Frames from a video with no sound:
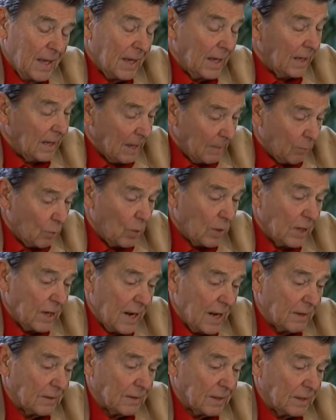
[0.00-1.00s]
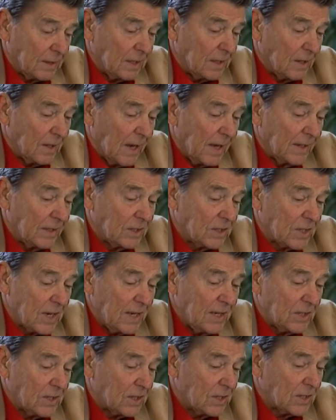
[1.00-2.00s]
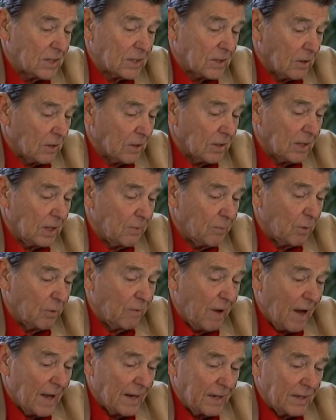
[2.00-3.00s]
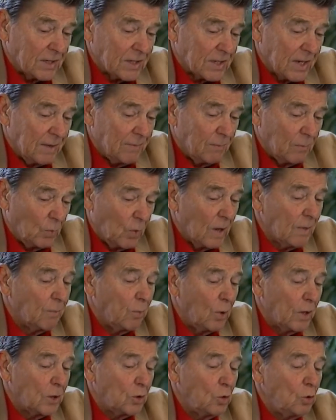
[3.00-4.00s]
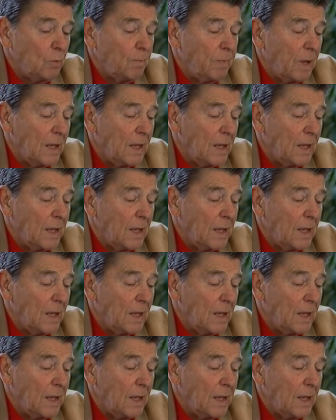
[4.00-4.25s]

And I pointed out that the United States is currently providing some $1.2